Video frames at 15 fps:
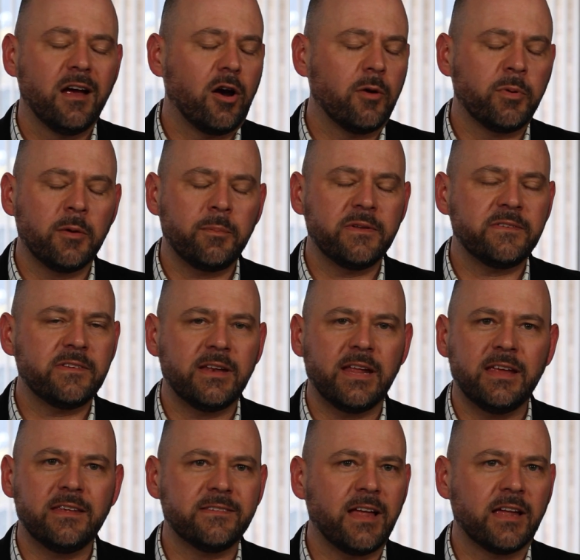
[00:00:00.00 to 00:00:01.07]
Our purpose
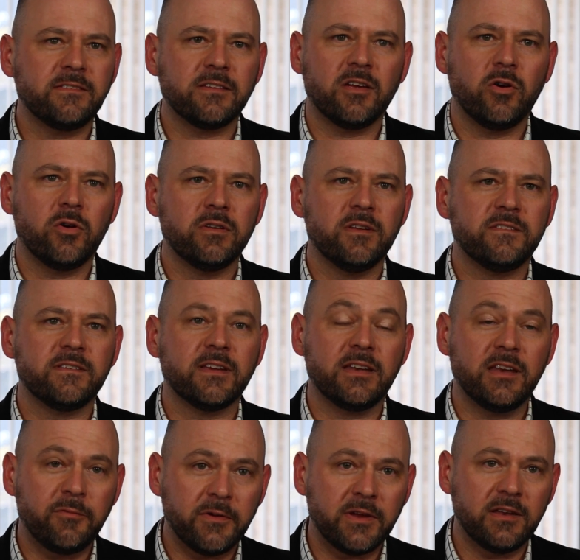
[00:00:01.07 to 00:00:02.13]
today is not to go into
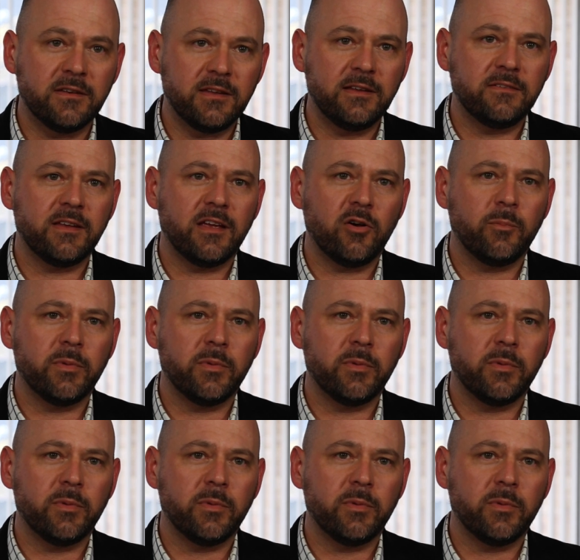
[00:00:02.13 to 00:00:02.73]
significant detail,